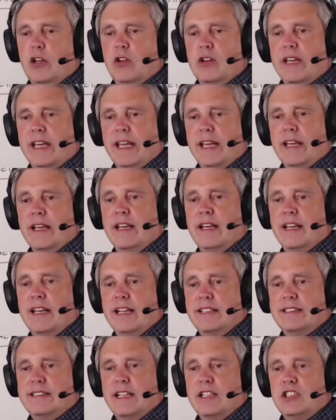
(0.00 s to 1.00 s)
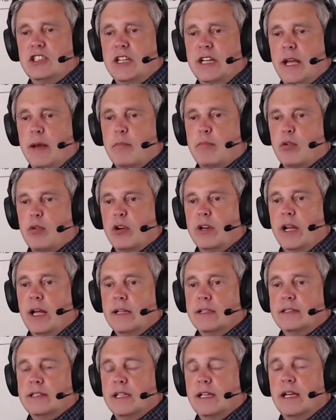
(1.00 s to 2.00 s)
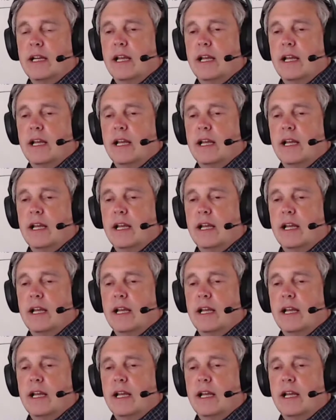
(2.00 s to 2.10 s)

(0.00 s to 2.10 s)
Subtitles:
looking essentially at product